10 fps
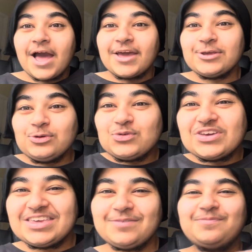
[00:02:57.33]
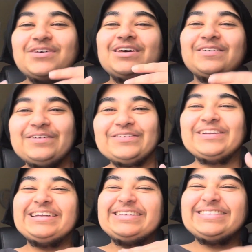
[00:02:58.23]
You keep it all
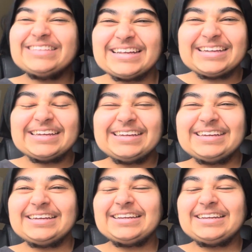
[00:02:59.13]
inside,